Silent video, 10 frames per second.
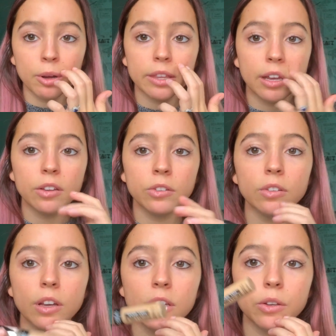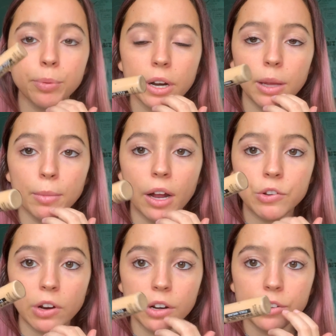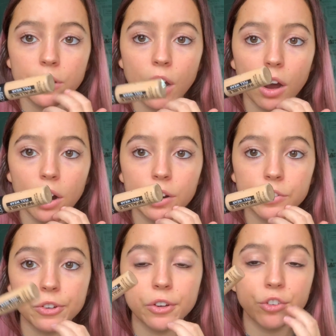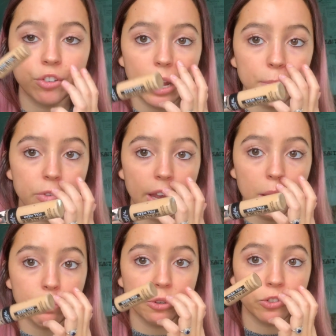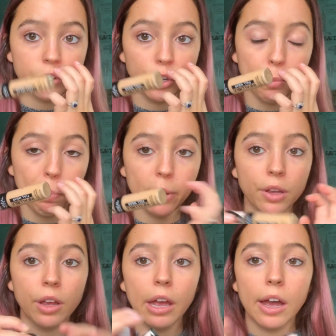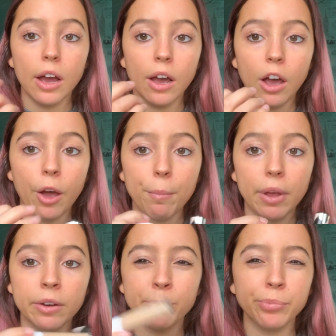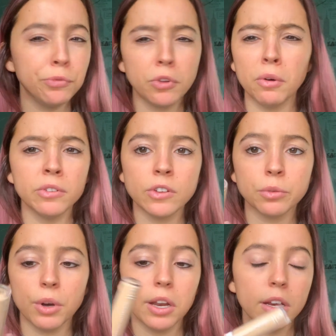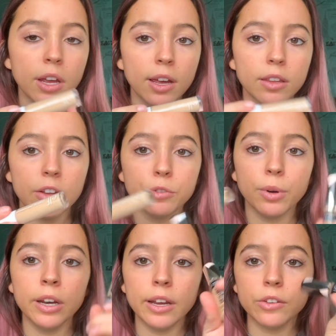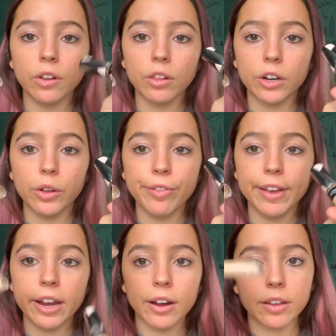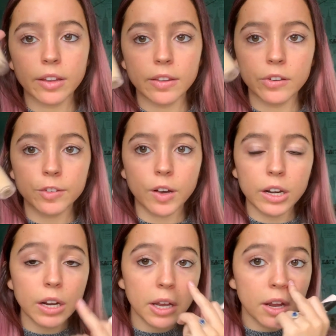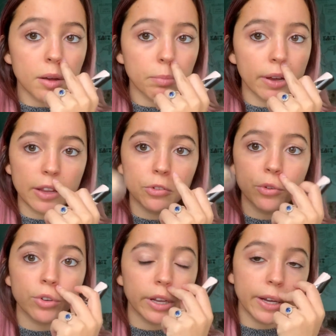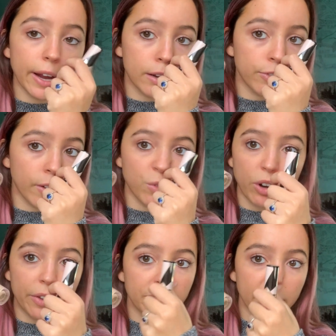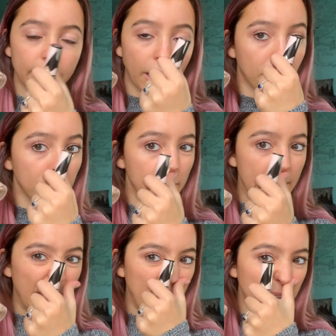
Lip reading: This is pretty much a Tarte Shape Tape dupe. and so is this one. This one is a little thicker than this one, but this one's really good if you have dry skin like me.